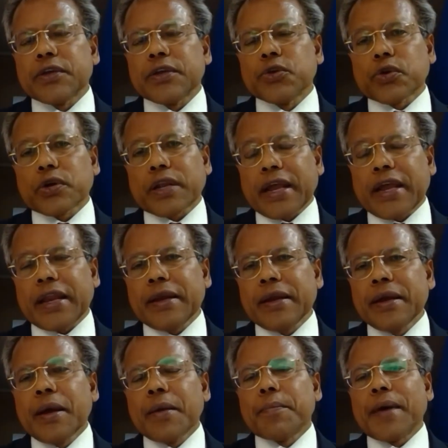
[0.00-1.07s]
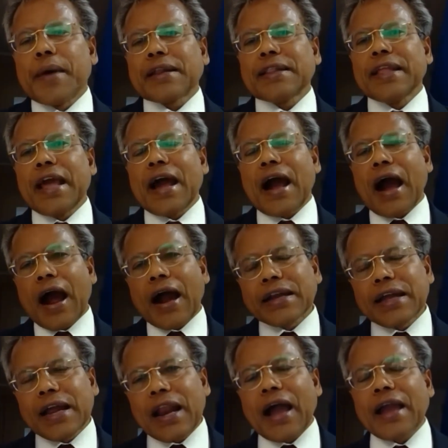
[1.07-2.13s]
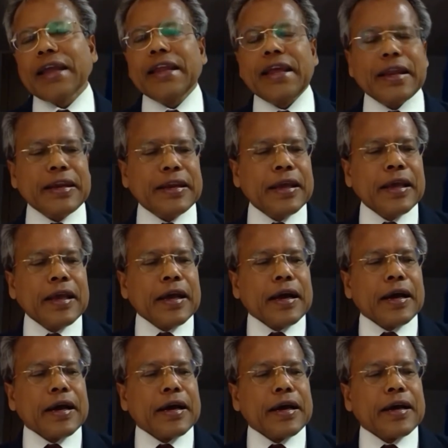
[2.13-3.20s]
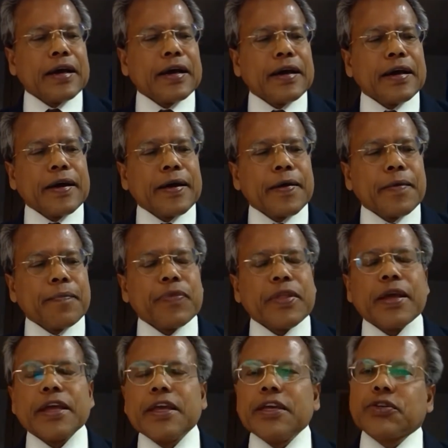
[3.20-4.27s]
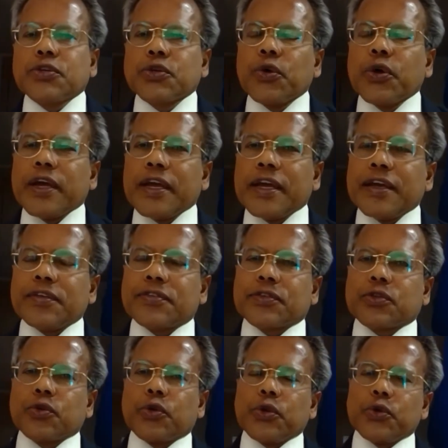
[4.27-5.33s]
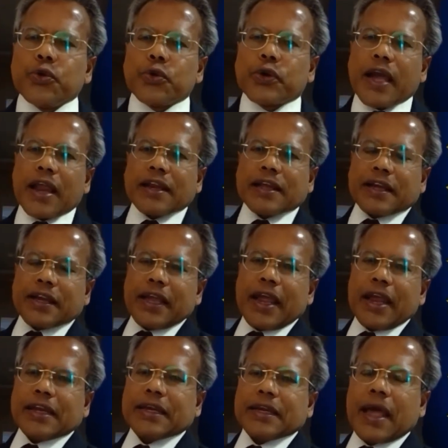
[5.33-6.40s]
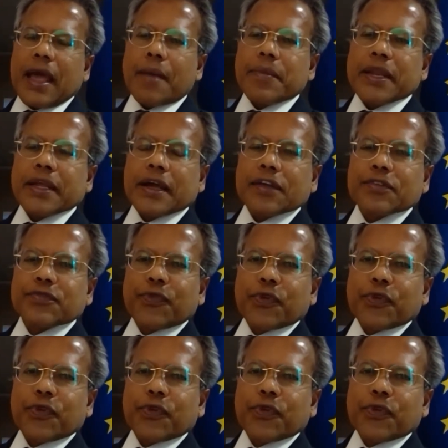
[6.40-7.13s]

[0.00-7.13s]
Ukraine, but they are underlining uh, um, issue is through you can create uh, America's